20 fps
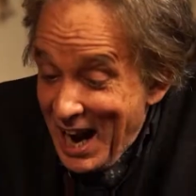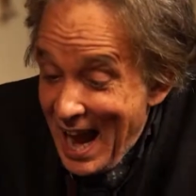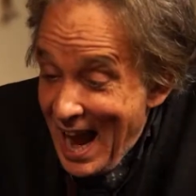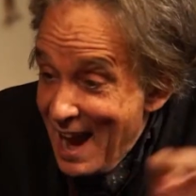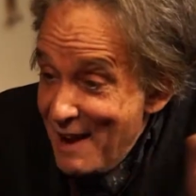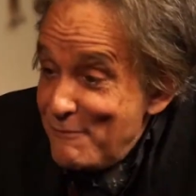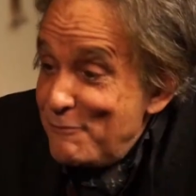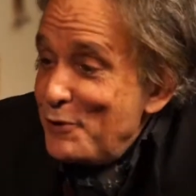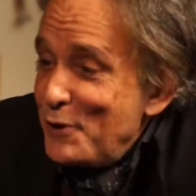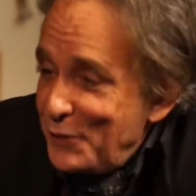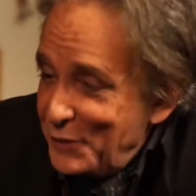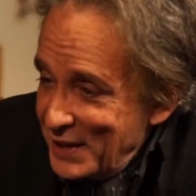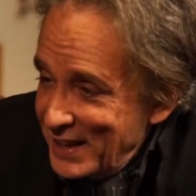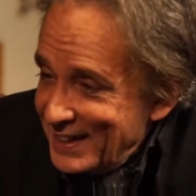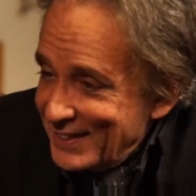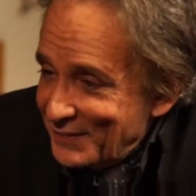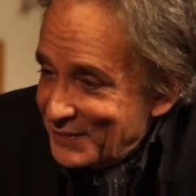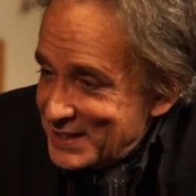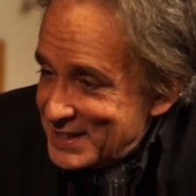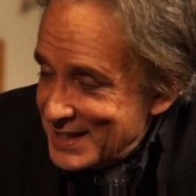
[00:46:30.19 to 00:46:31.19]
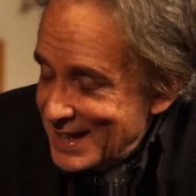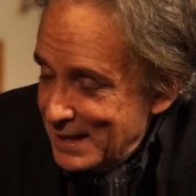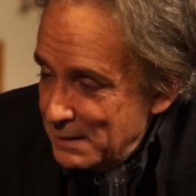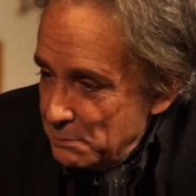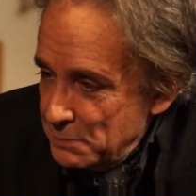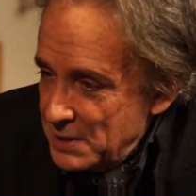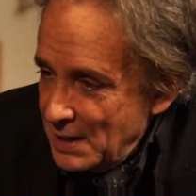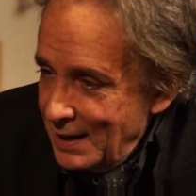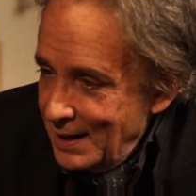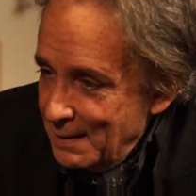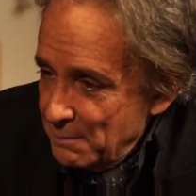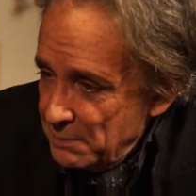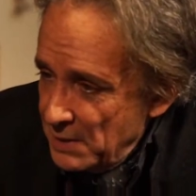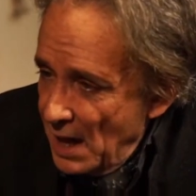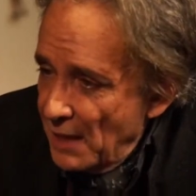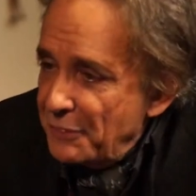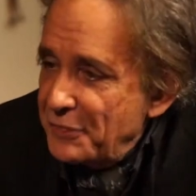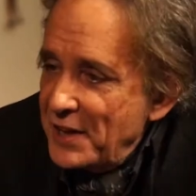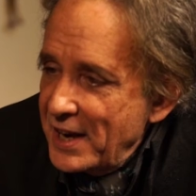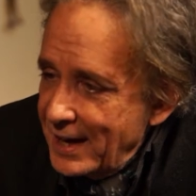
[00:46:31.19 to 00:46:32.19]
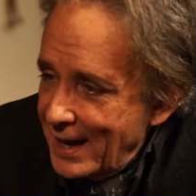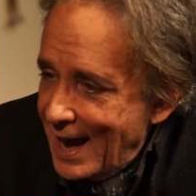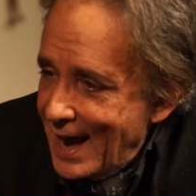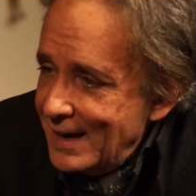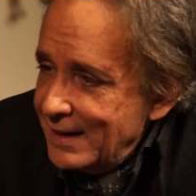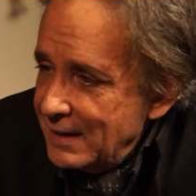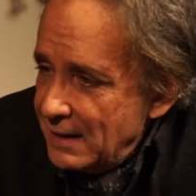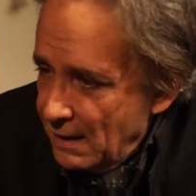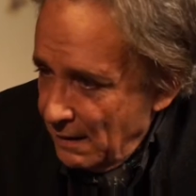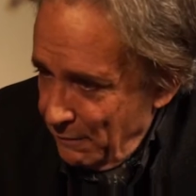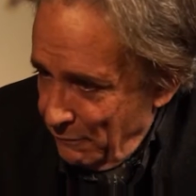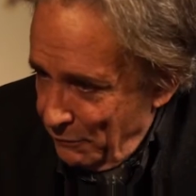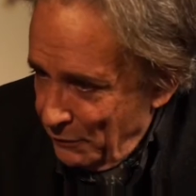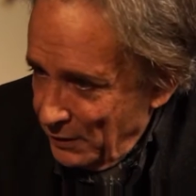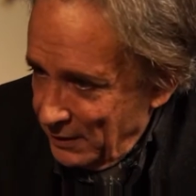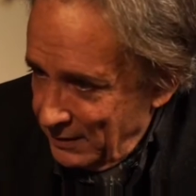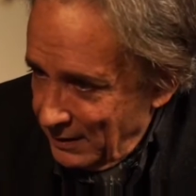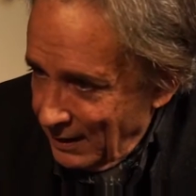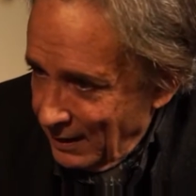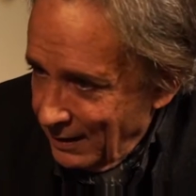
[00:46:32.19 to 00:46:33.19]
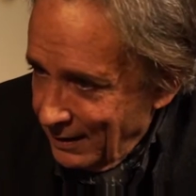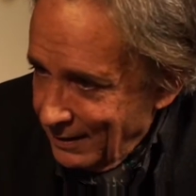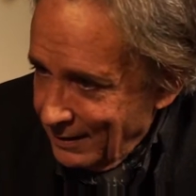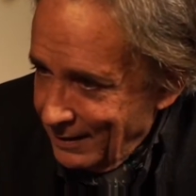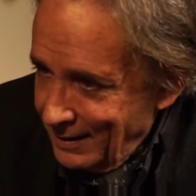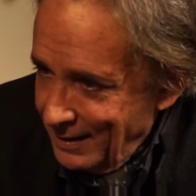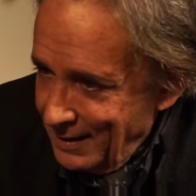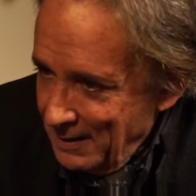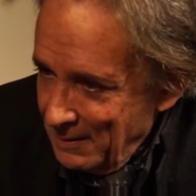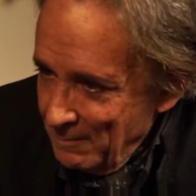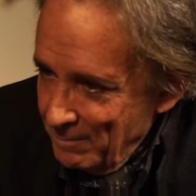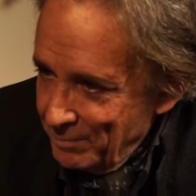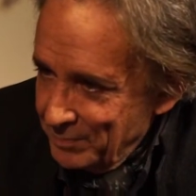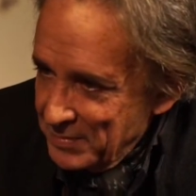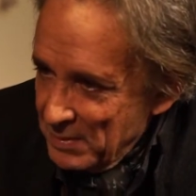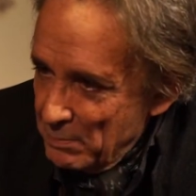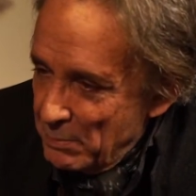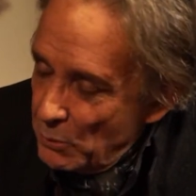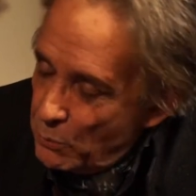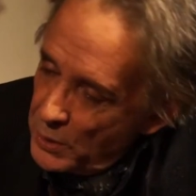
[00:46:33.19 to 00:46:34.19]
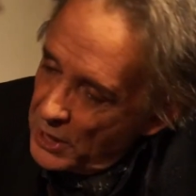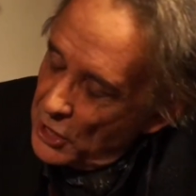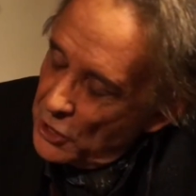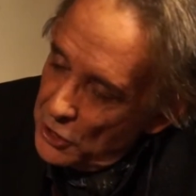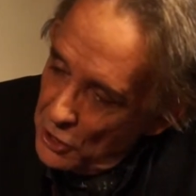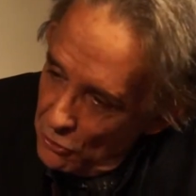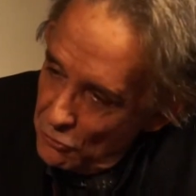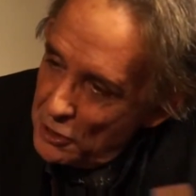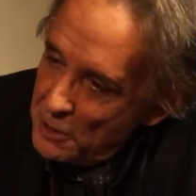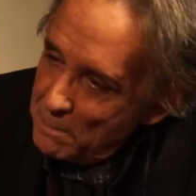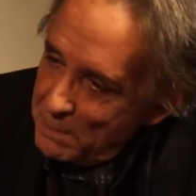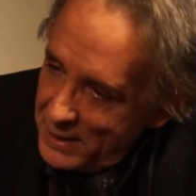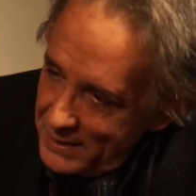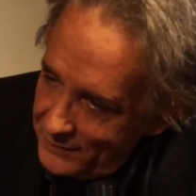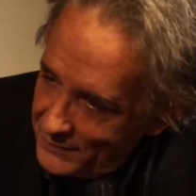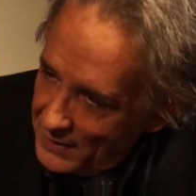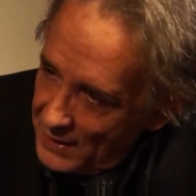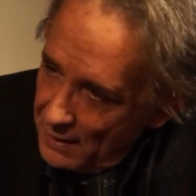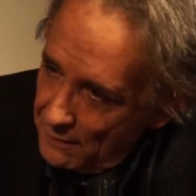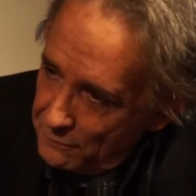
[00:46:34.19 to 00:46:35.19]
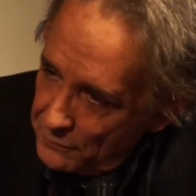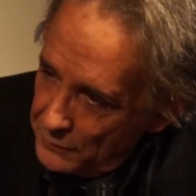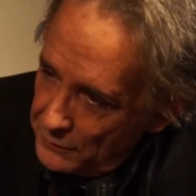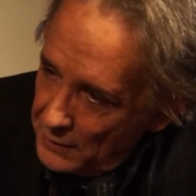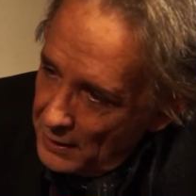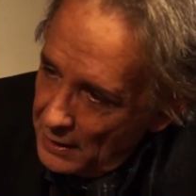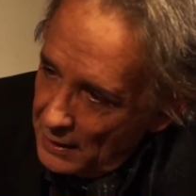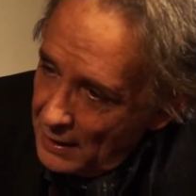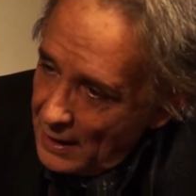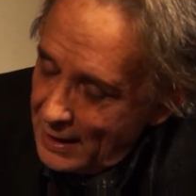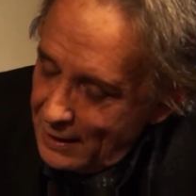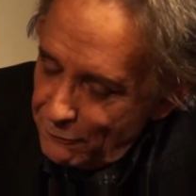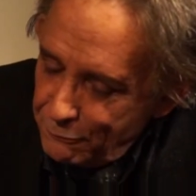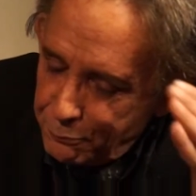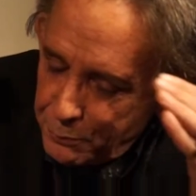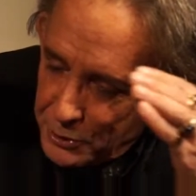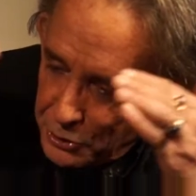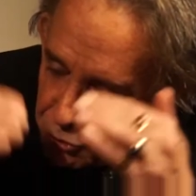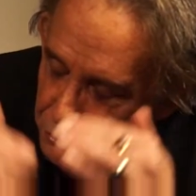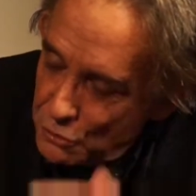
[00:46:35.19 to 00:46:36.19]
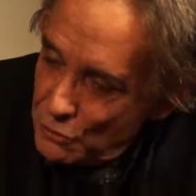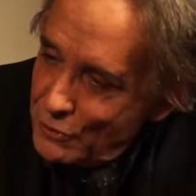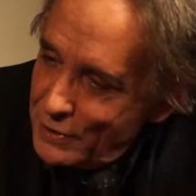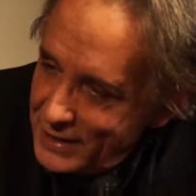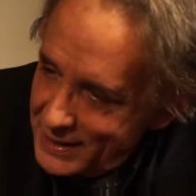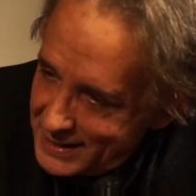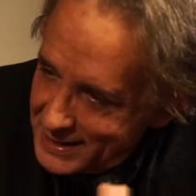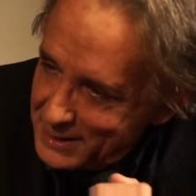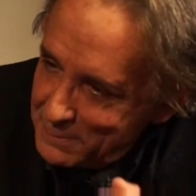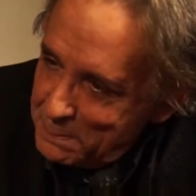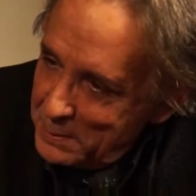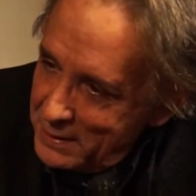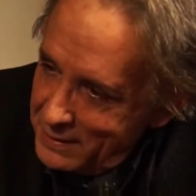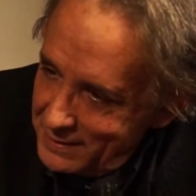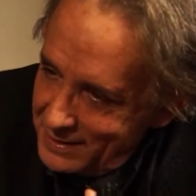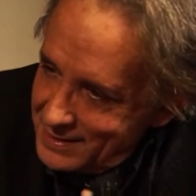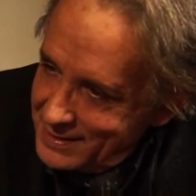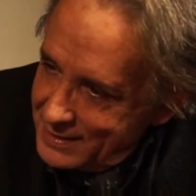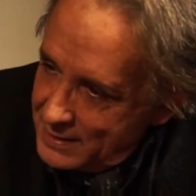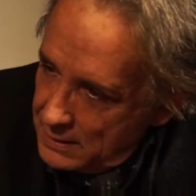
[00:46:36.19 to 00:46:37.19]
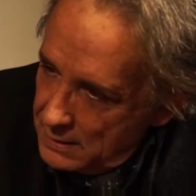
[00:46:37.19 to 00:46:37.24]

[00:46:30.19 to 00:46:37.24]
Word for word: everything at the same time, nothing and everything. That's right. But we can only be the everything if we truly experience the